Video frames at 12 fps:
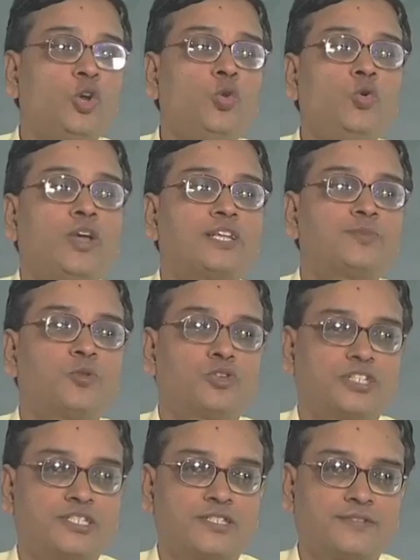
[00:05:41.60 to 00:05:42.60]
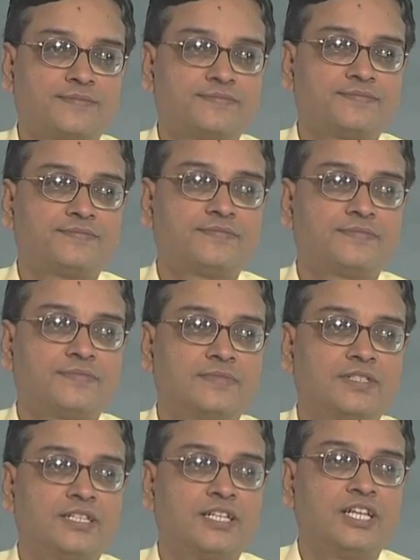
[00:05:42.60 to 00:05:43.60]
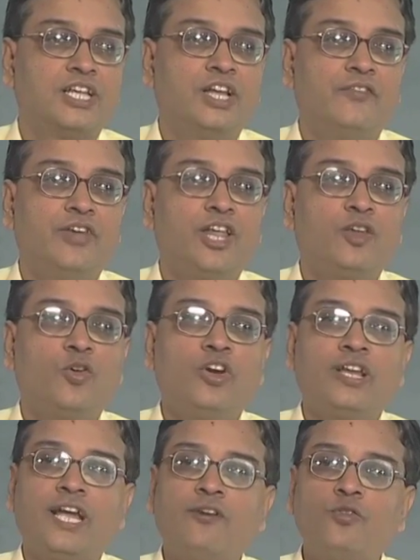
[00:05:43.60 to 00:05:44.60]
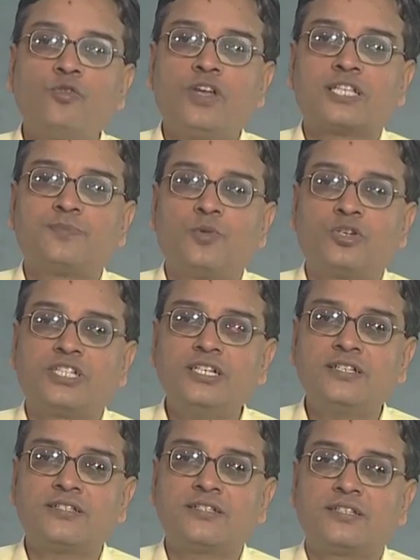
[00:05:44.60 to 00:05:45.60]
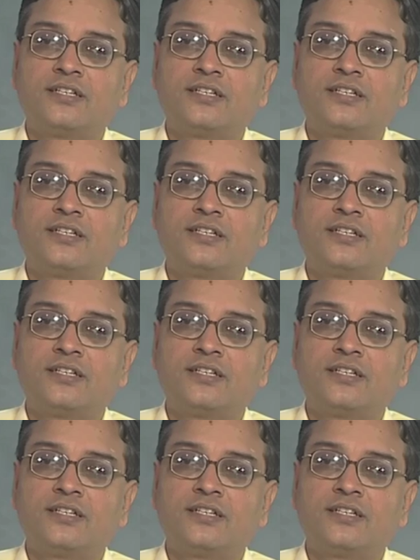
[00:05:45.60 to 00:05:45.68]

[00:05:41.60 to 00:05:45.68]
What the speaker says: two exposures. When you are going to have two exposures,